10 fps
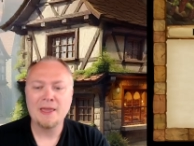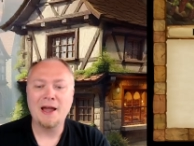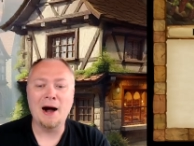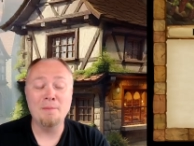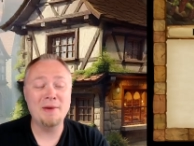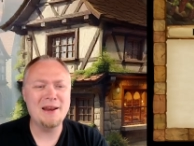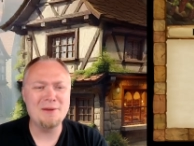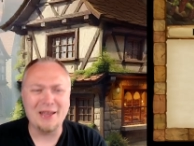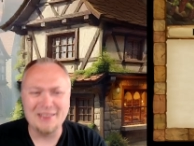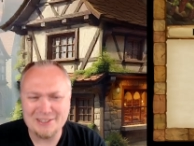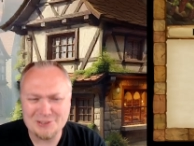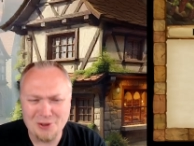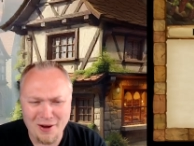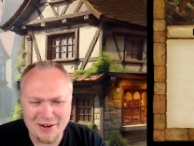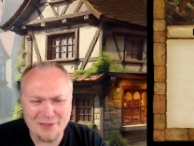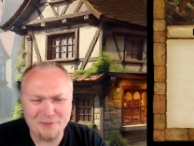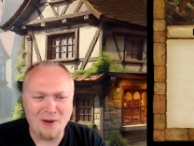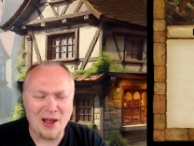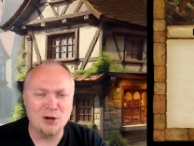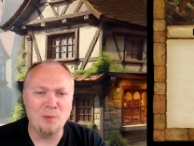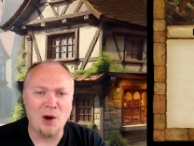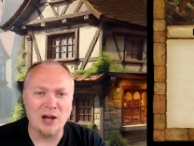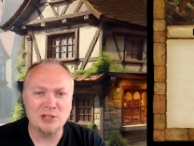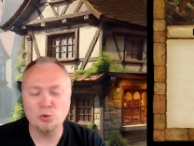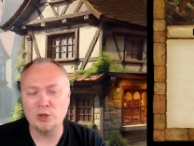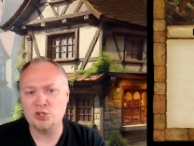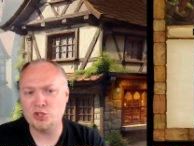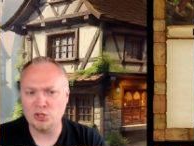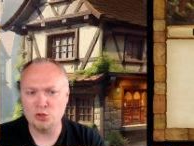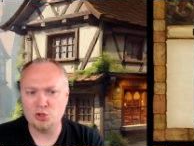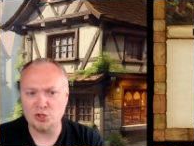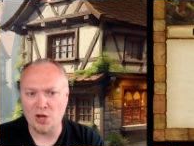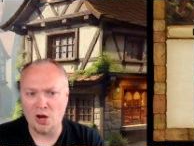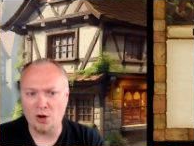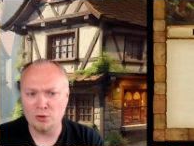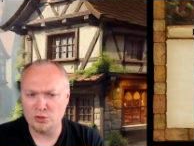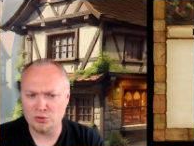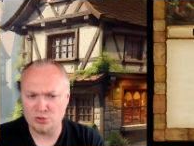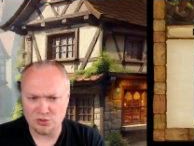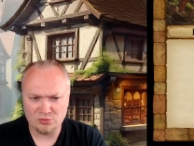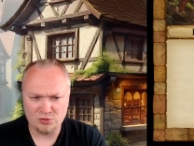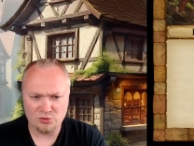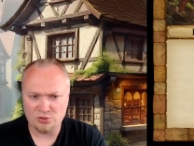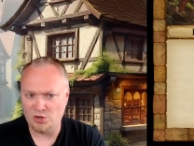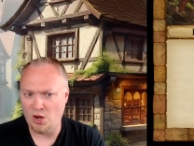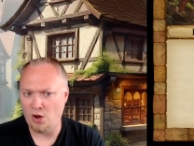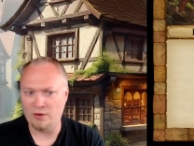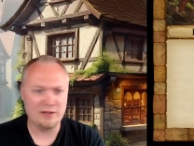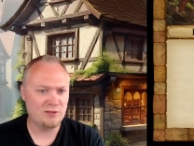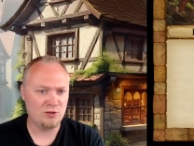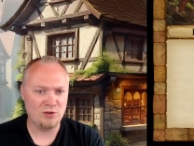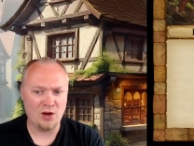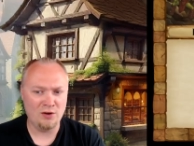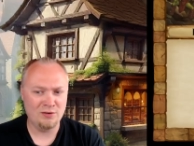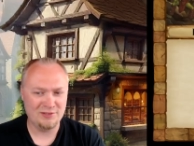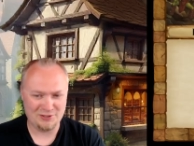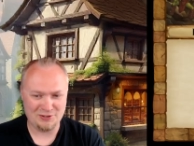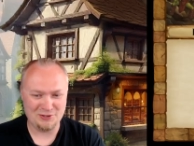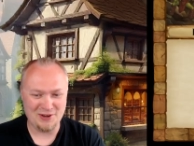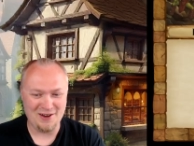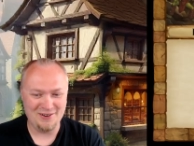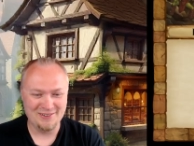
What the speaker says: But anyway, let's go on to the final boss, which you should know. You should know, right? Do you know? Do you know?